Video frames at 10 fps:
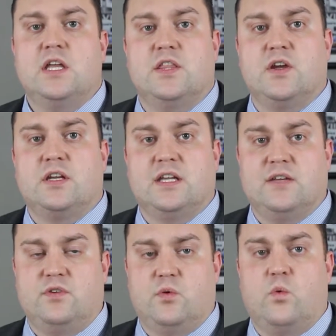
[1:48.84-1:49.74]
they're going to
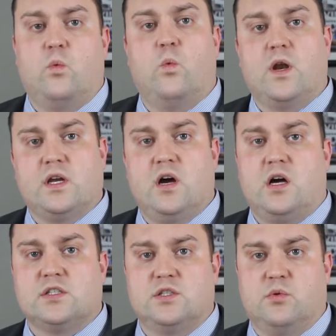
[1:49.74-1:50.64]
give you what it
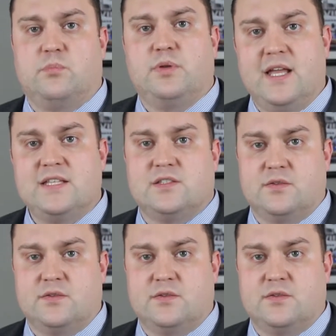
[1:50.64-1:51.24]
costs to replace